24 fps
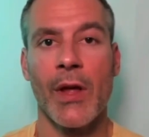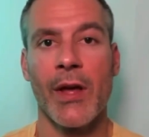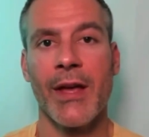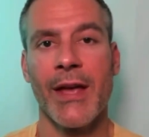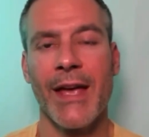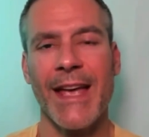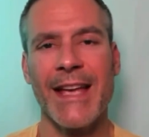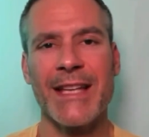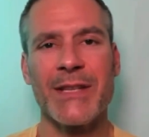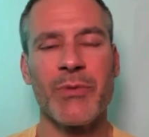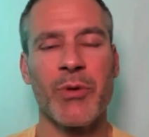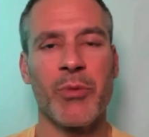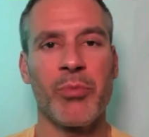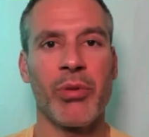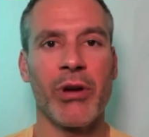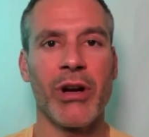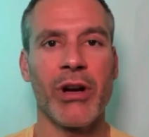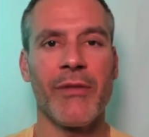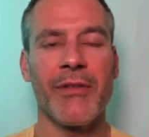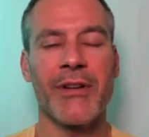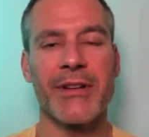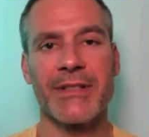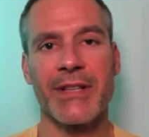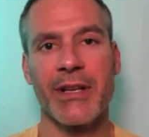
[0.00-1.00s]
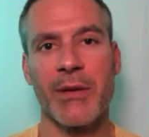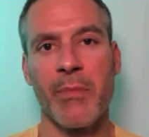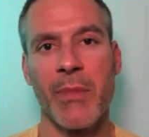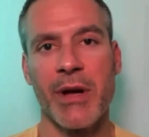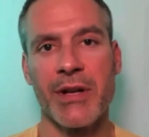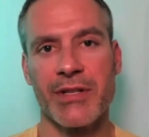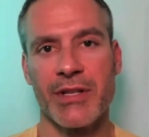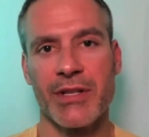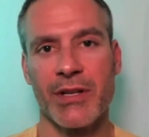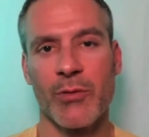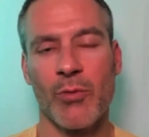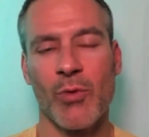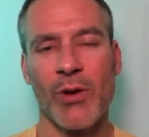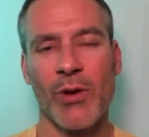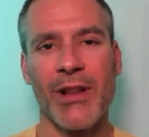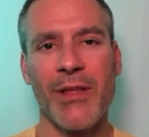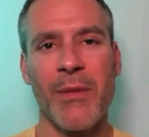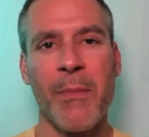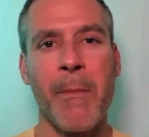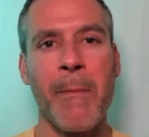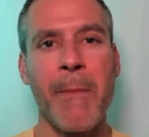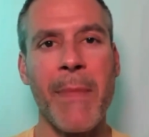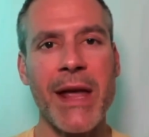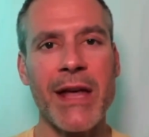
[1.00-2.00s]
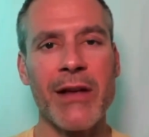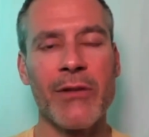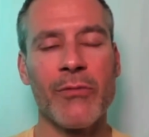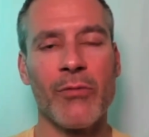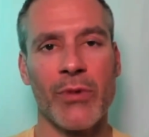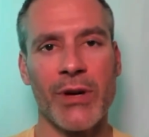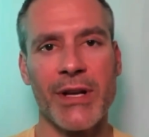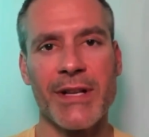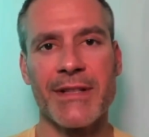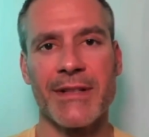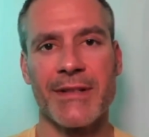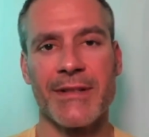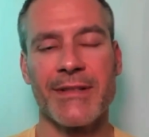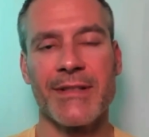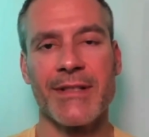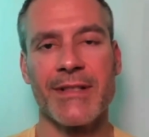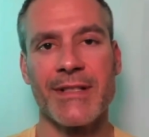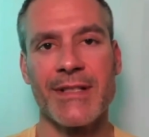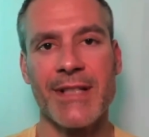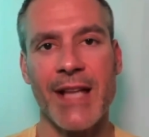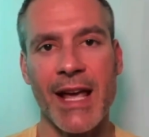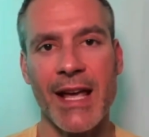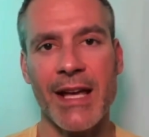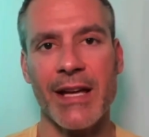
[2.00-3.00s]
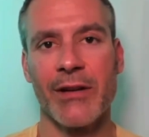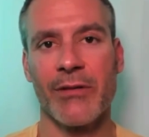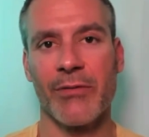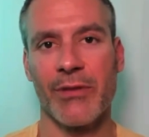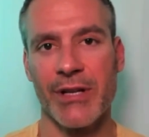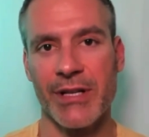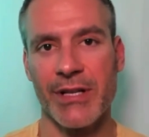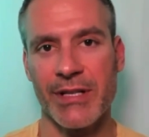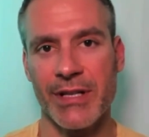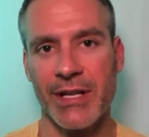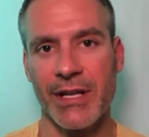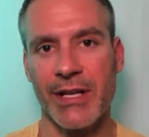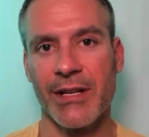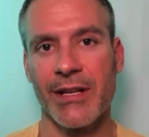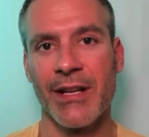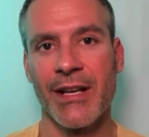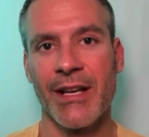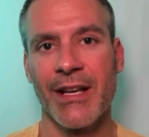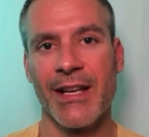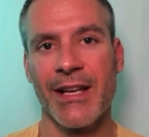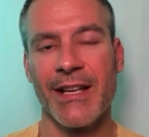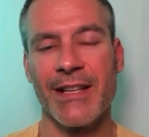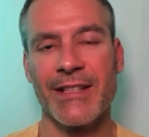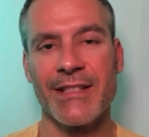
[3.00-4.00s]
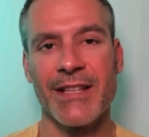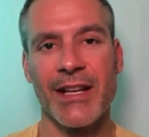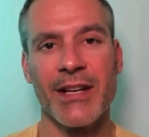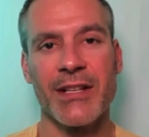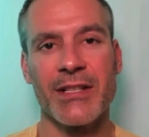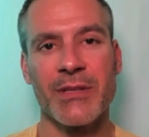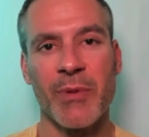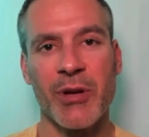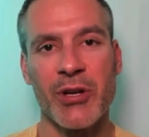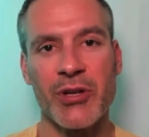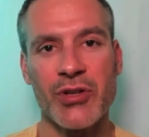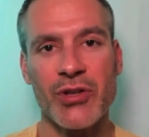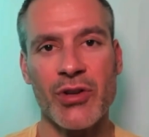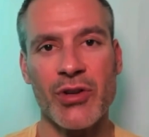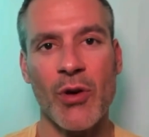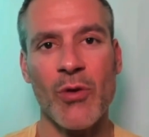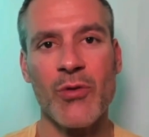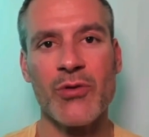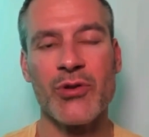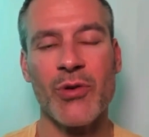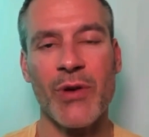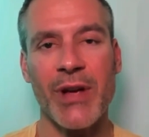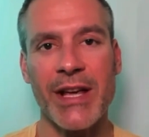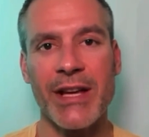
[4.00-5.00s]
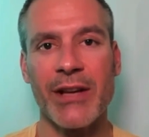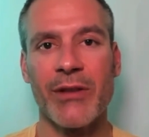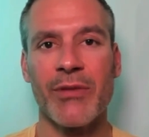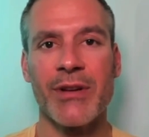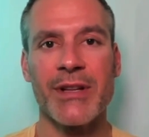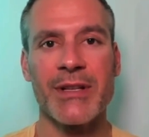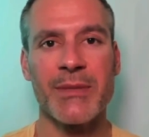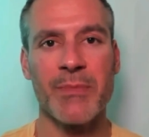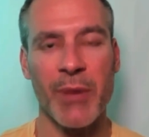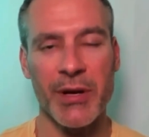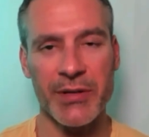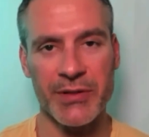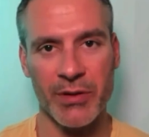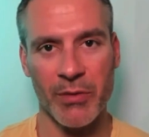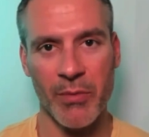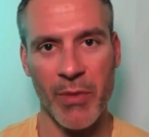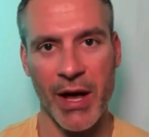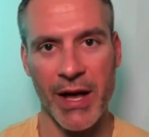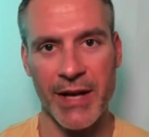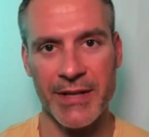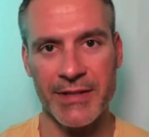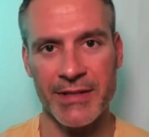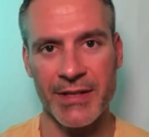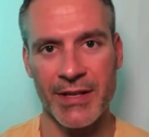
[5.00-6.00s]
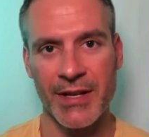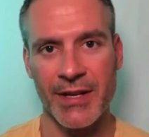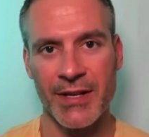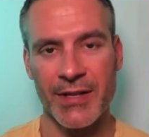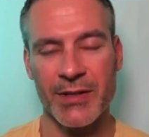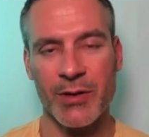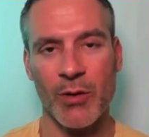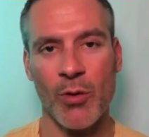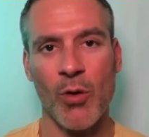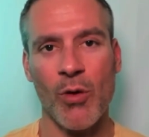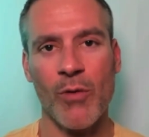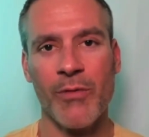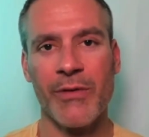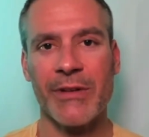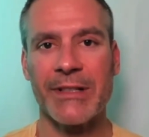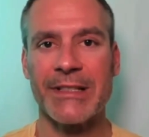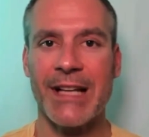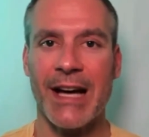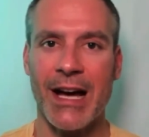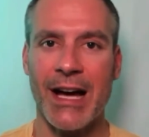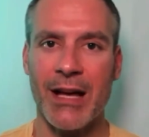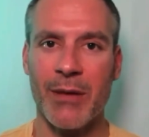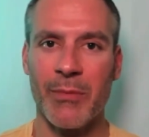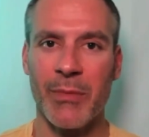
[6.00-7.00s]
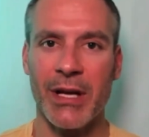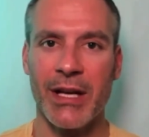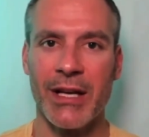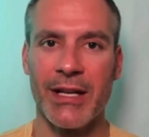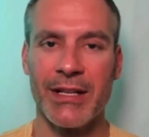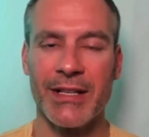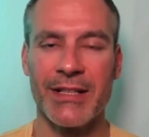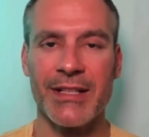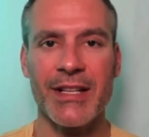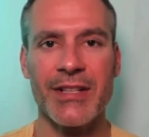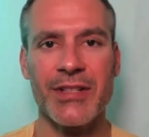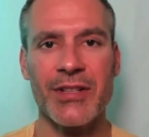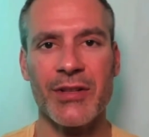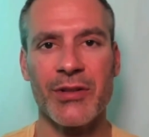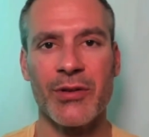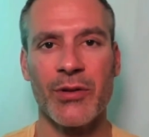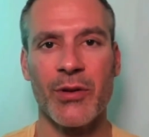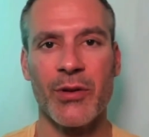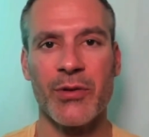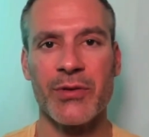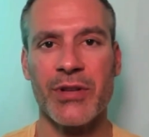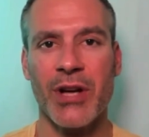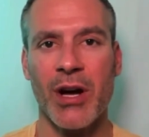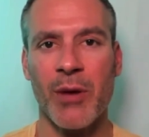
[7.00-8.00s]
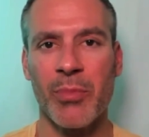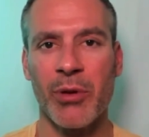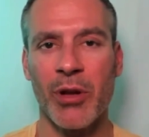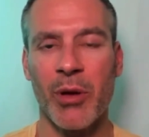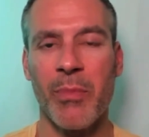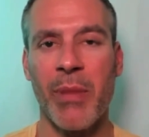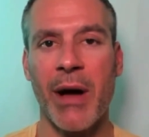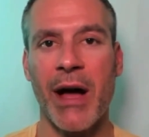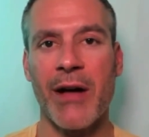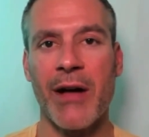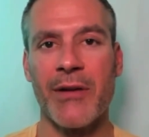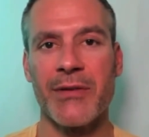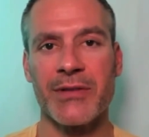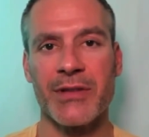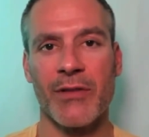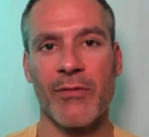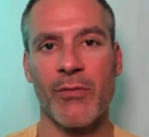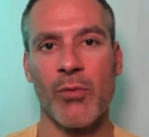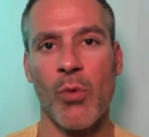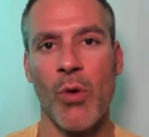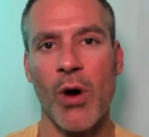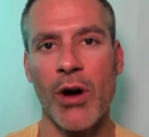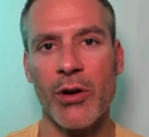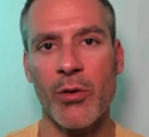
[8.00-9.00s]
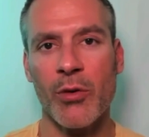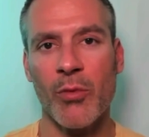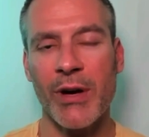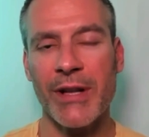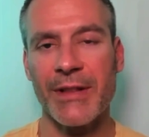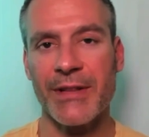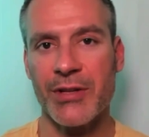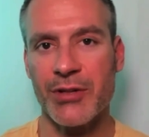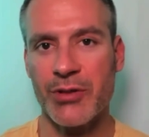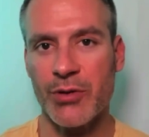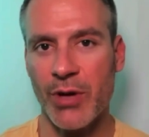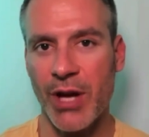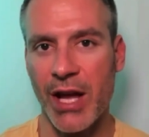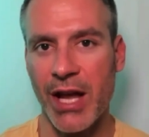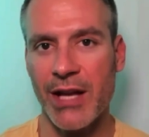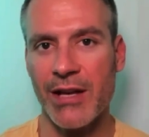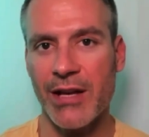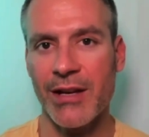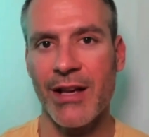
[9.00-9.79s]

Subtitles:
As we previously mentioned, one of the main reasons to take creatine is that it's been shown to increase muscle mass. So over time, in addition to those couple of pounds of water weight that you gain,